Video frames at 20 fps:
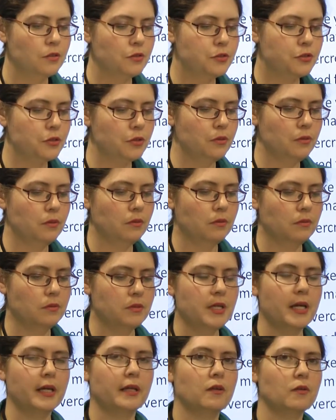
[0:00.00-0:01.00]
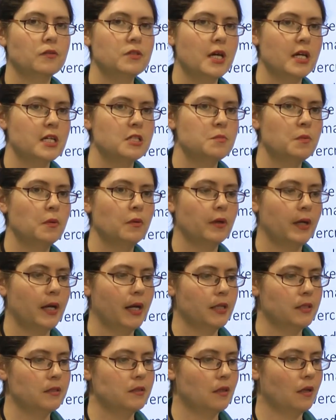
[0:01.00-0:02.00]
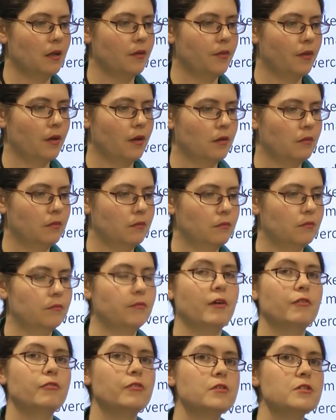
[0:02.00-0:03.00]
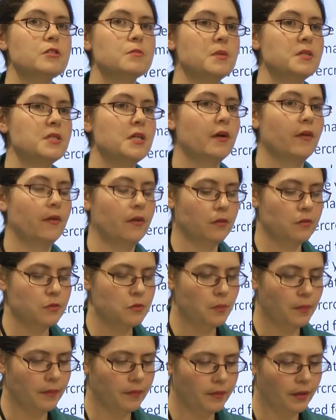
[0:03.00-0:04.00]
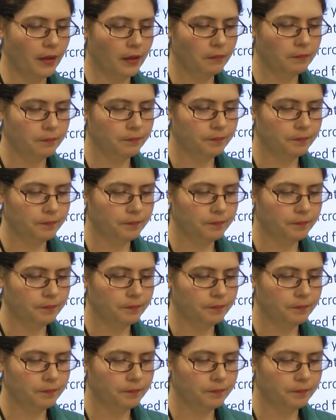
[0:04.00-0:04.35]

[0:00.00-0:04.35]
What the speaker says: Do take your textbook and other reference materials with you.